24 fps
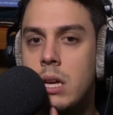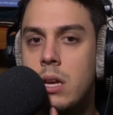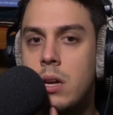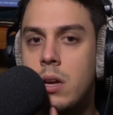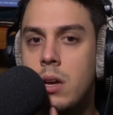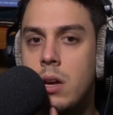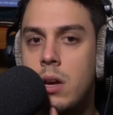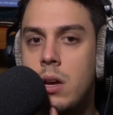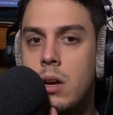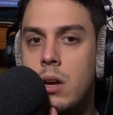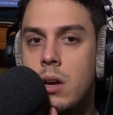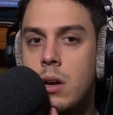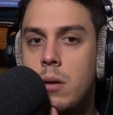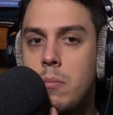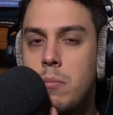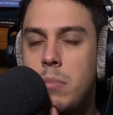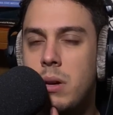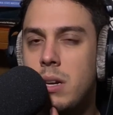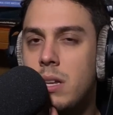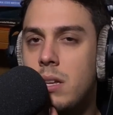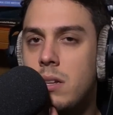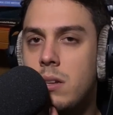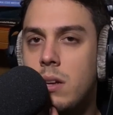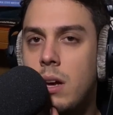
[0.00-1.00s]
um, but
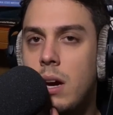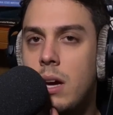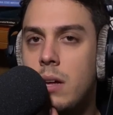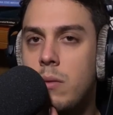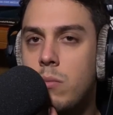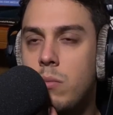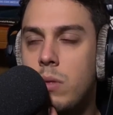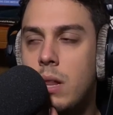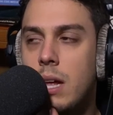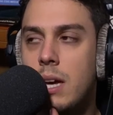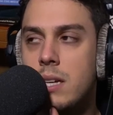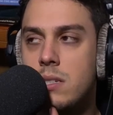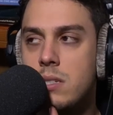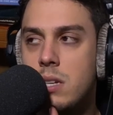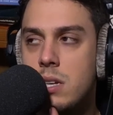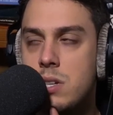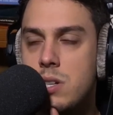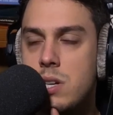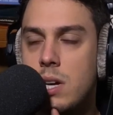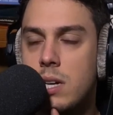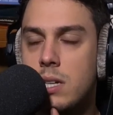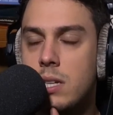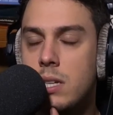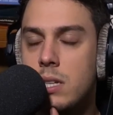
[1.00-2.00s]
he, I last I
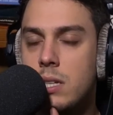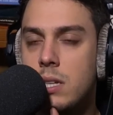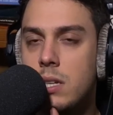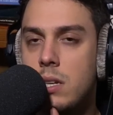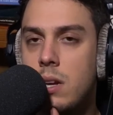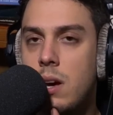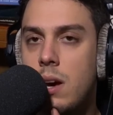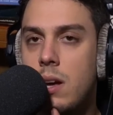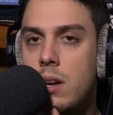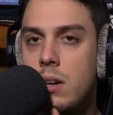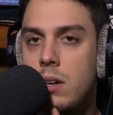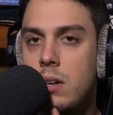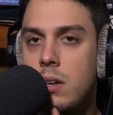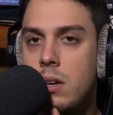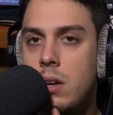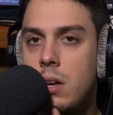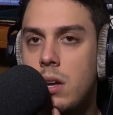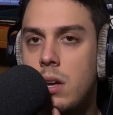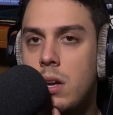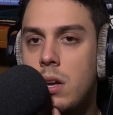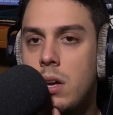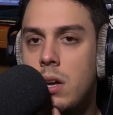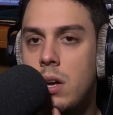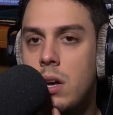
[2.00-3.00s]
checked, he did not.
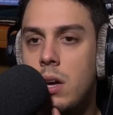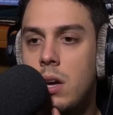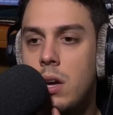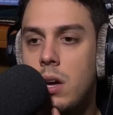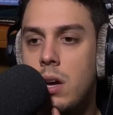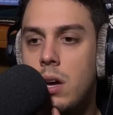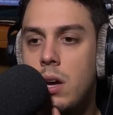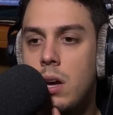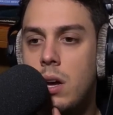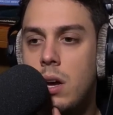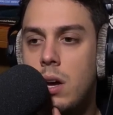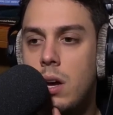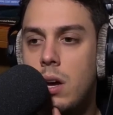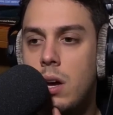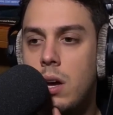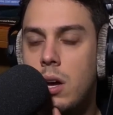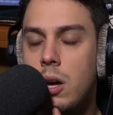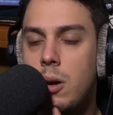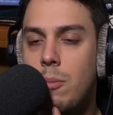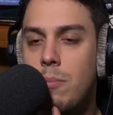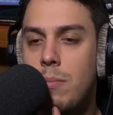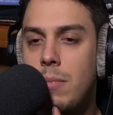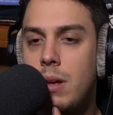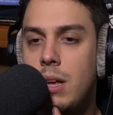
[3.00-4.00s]

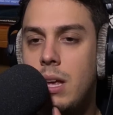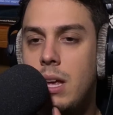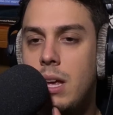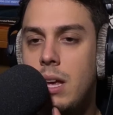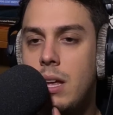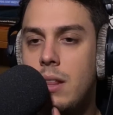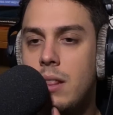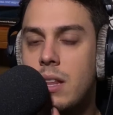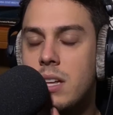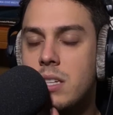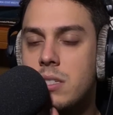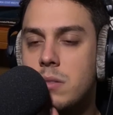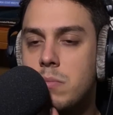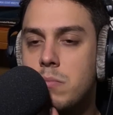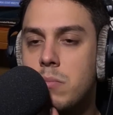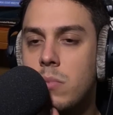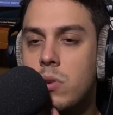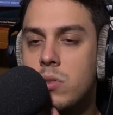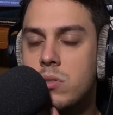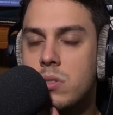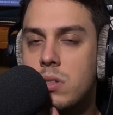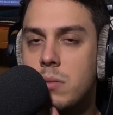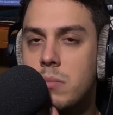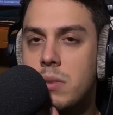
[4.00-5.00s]
Um, and that's
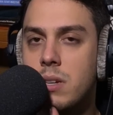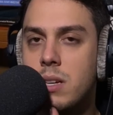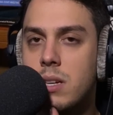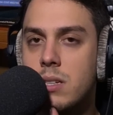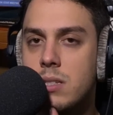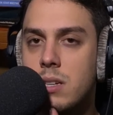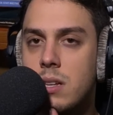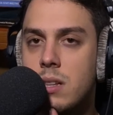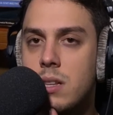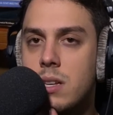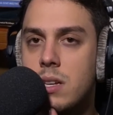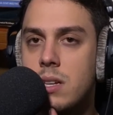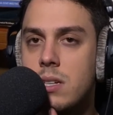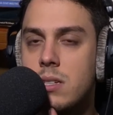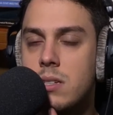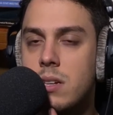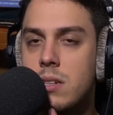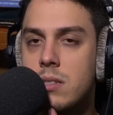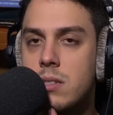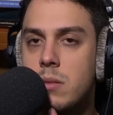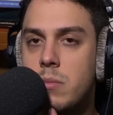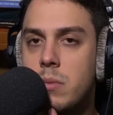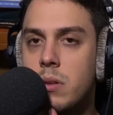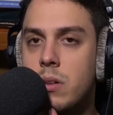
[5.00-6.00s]
mostly because I think he said
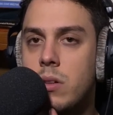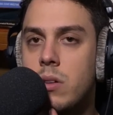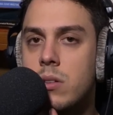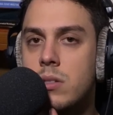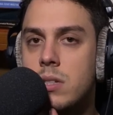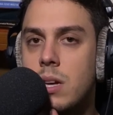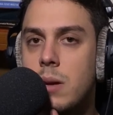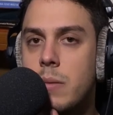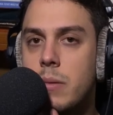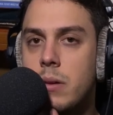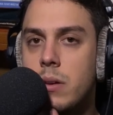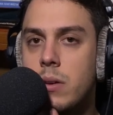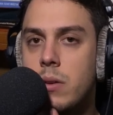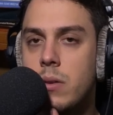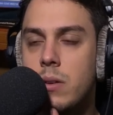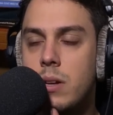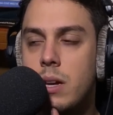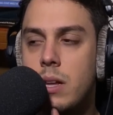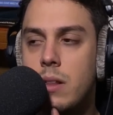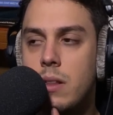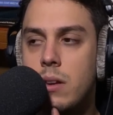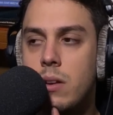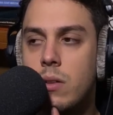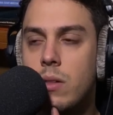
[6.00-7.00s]
something a long time ago, and now
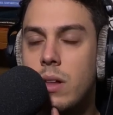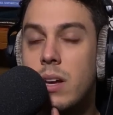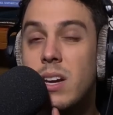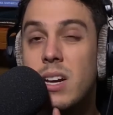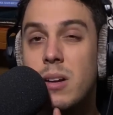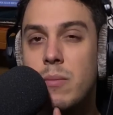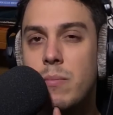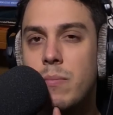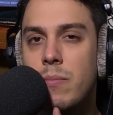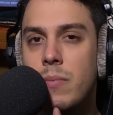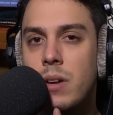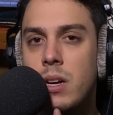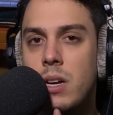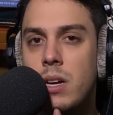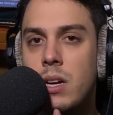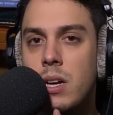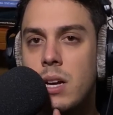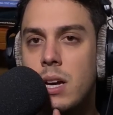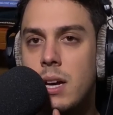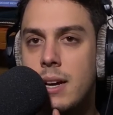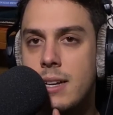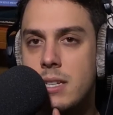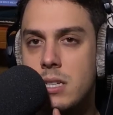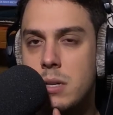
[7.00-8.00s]
they don't like him
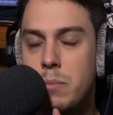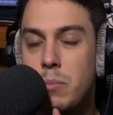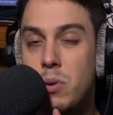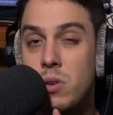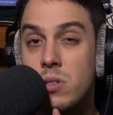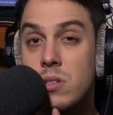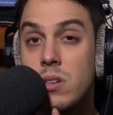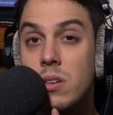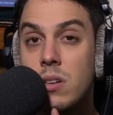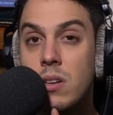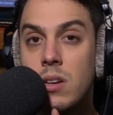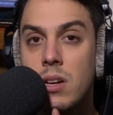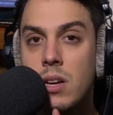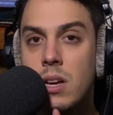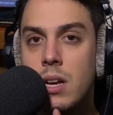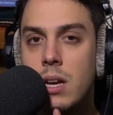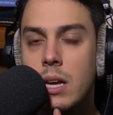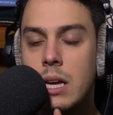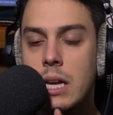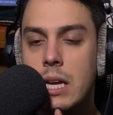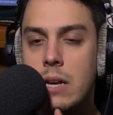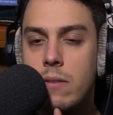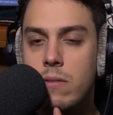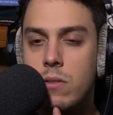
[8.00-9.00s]
as a person,
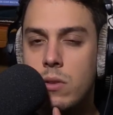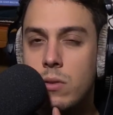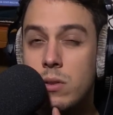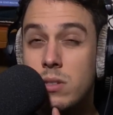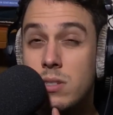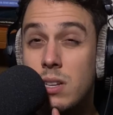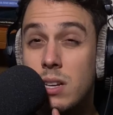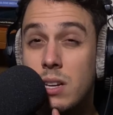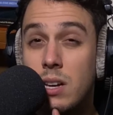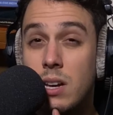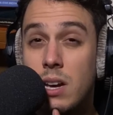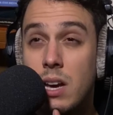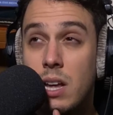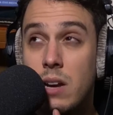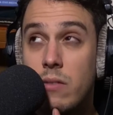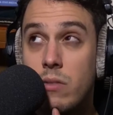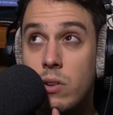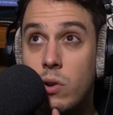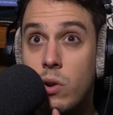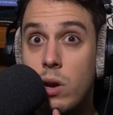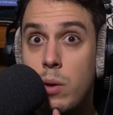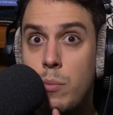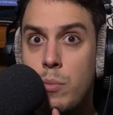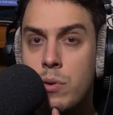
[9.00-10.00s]
even though he's like kind of a
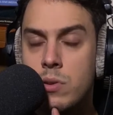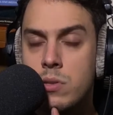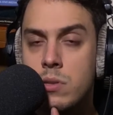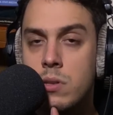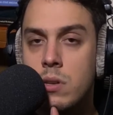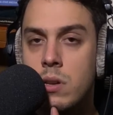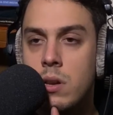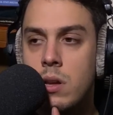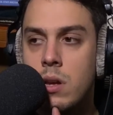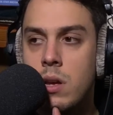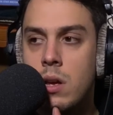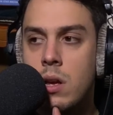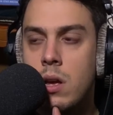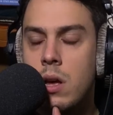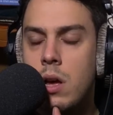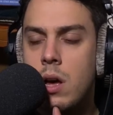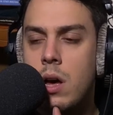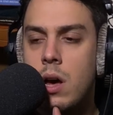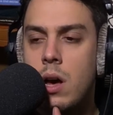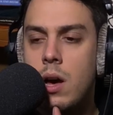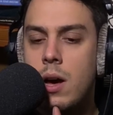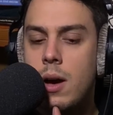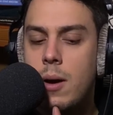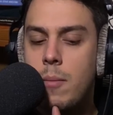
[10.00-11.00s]
great person.
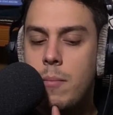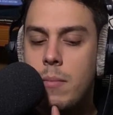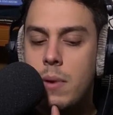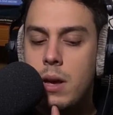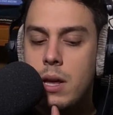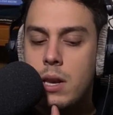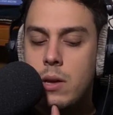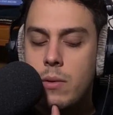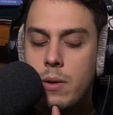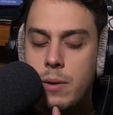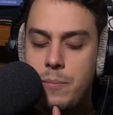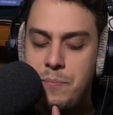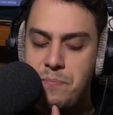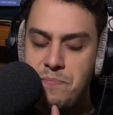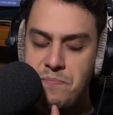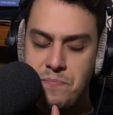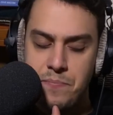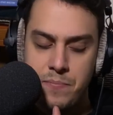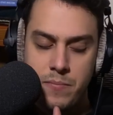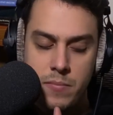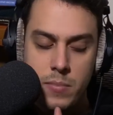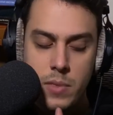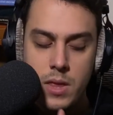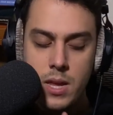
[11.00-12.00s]
Um, anyway,
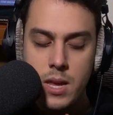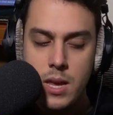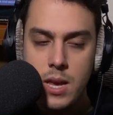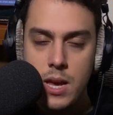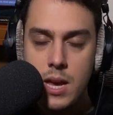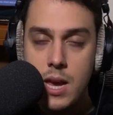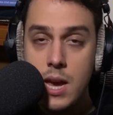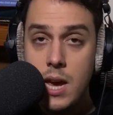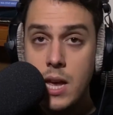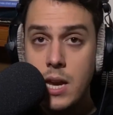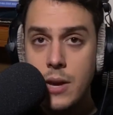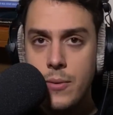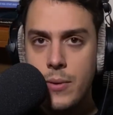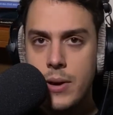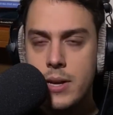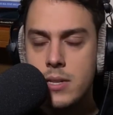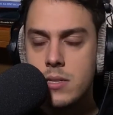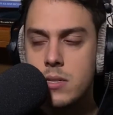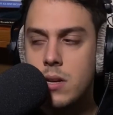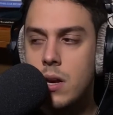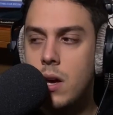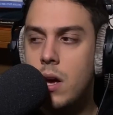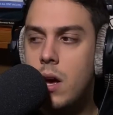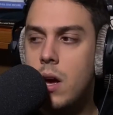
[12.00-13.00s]
anyways,
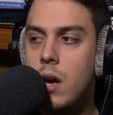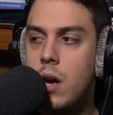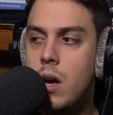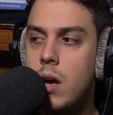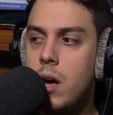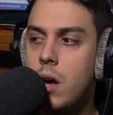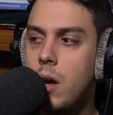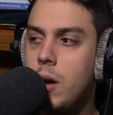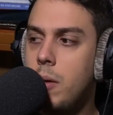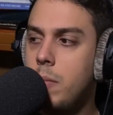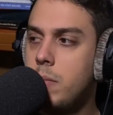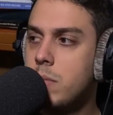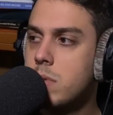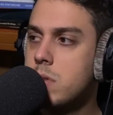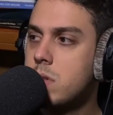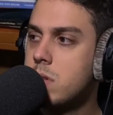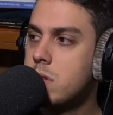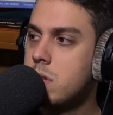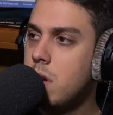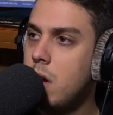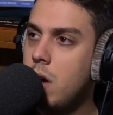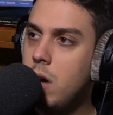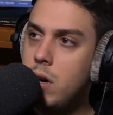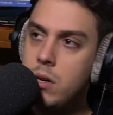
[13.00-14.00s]
um,
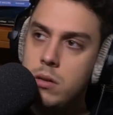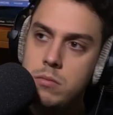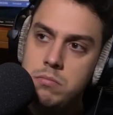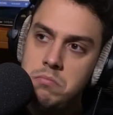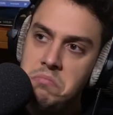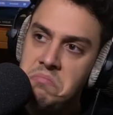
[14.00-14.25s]
so